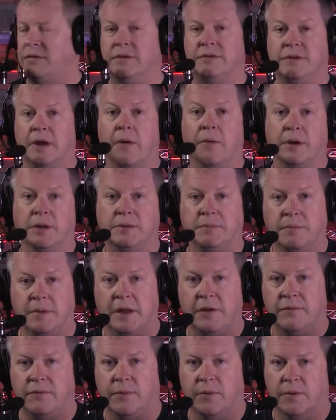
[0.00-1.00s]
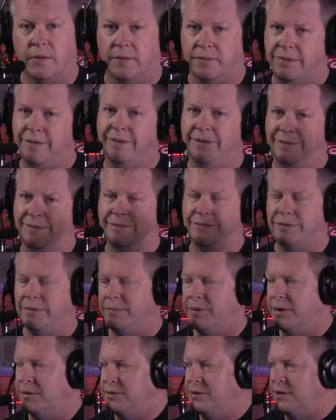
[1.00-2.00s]
That's not what it's meant for,
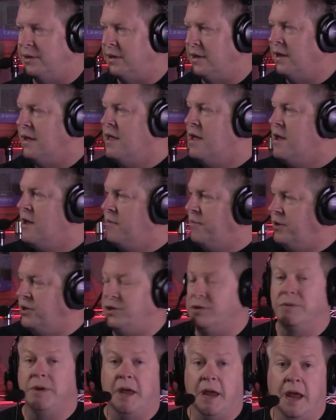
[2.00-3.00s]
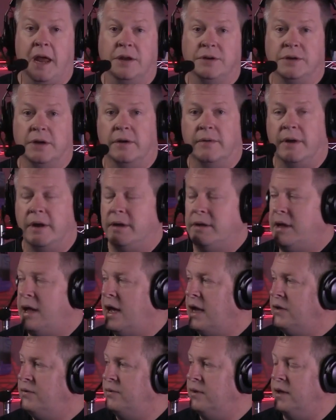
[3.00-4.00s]
supposedly, but you can generate
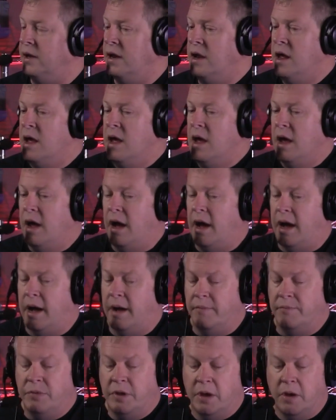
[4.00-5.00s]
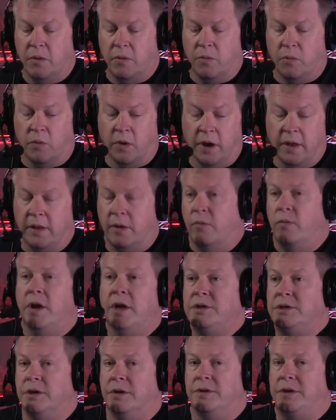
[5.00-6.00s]
attacks with it. Um, one of the
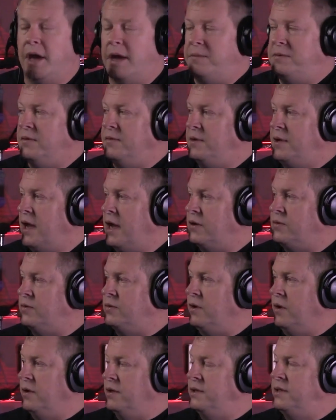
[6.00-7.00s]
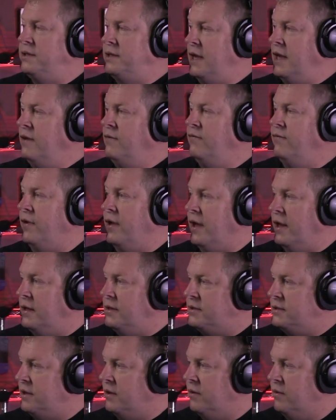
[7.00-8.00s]
original types of attacks is called a S Y N
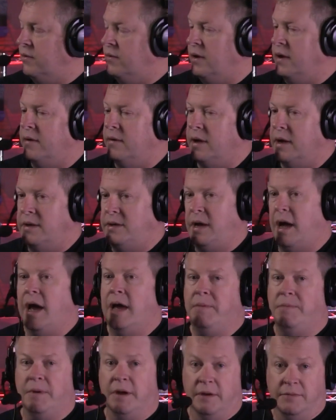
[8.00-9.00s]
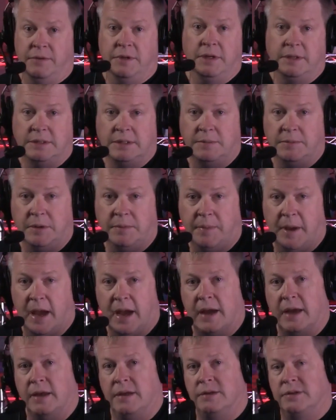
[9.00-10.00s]
flood. So uh, a type of T C P
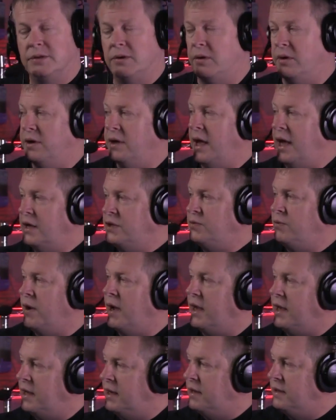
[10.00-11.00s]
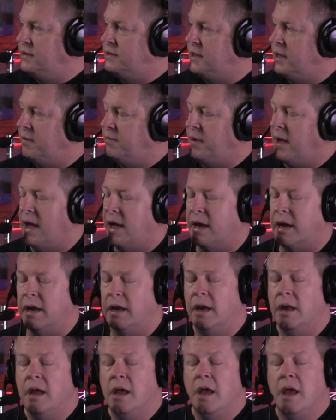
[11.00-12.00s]
packet is called a S Y N, a yep. S Y N
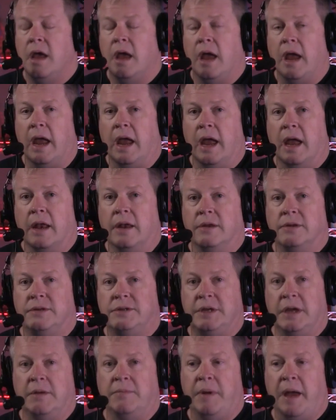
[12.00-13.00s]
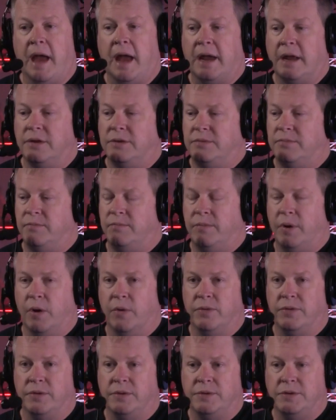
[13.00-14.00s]
packet, yep. and S Y N packets
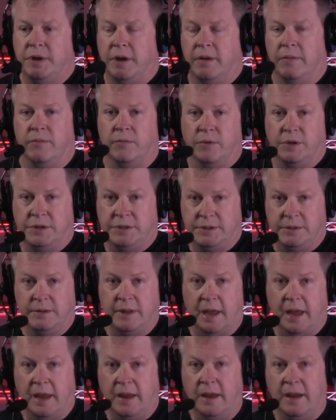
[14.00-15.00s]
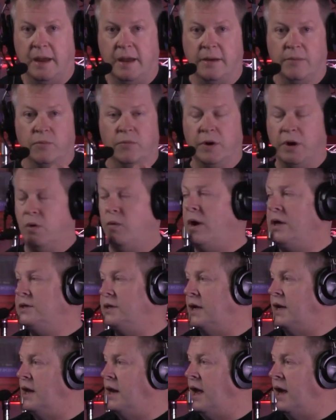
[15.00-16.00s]
both, they uh,
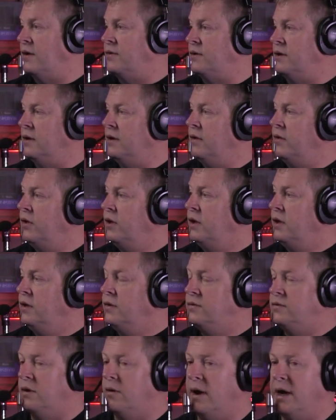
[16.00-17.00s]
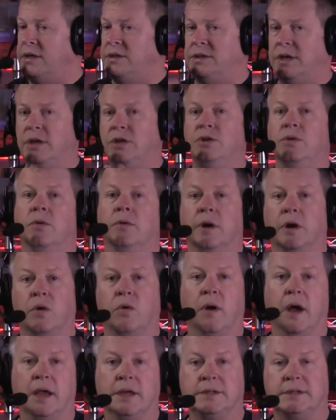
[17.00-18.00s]
request a connection. Mm-hmm. So I send you a
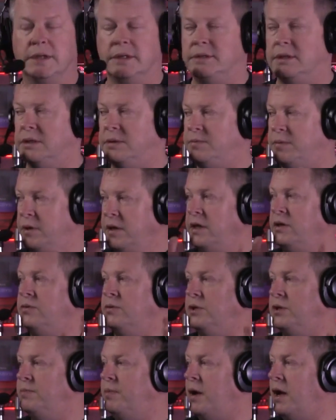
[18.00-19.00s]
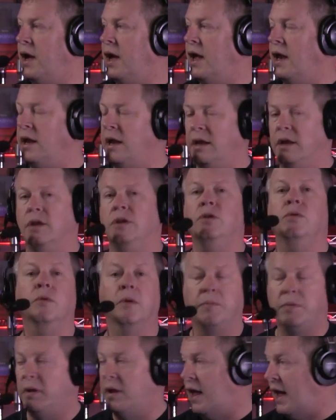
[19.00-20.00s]
request that says, please respond, and then you
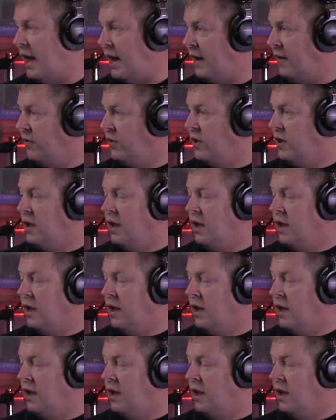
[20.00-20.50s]
reply.